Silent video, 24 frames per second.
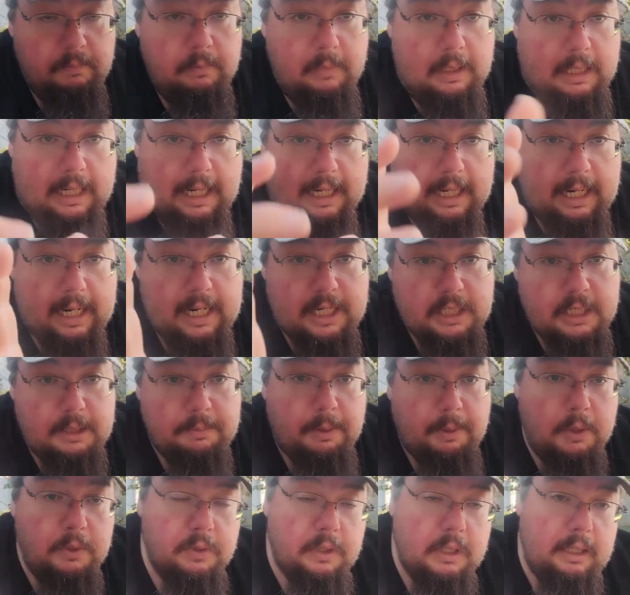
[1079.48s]
And that's
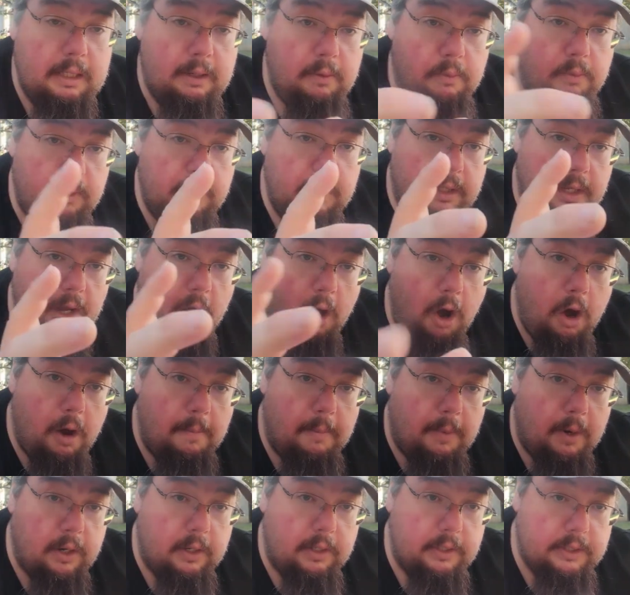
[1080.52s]
supposedly one of the
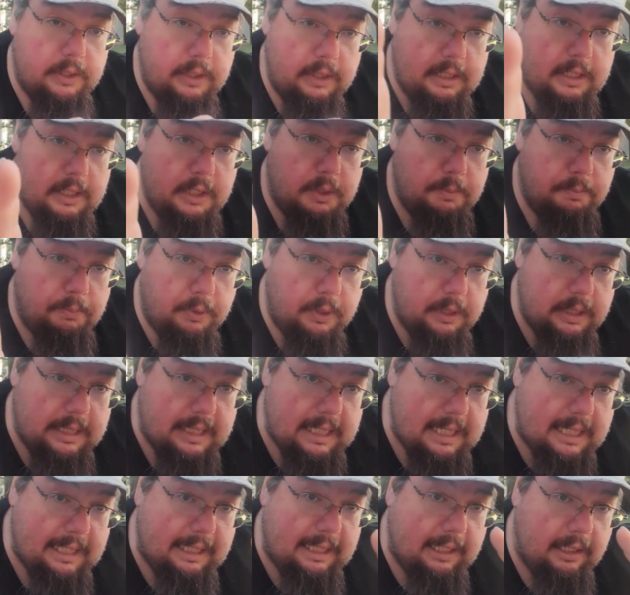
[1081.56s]
hallmarks of this
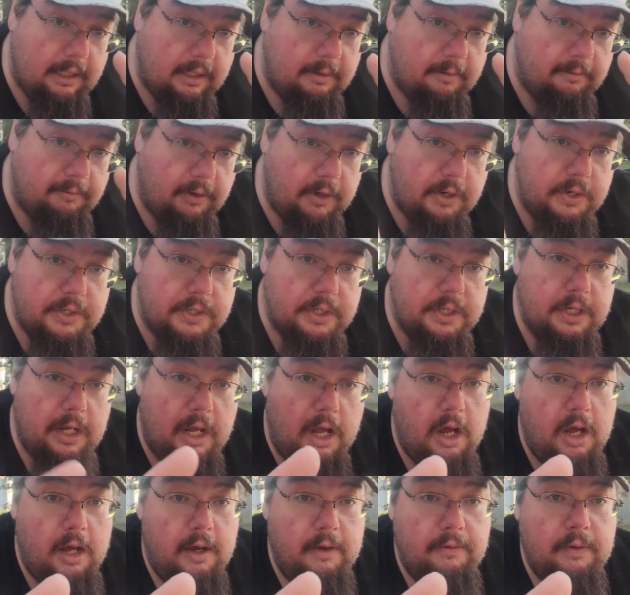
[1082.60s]
particular version
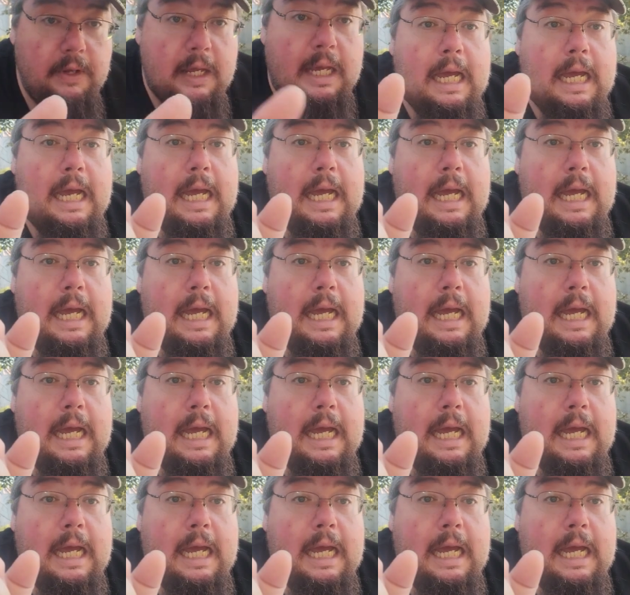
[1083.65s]
of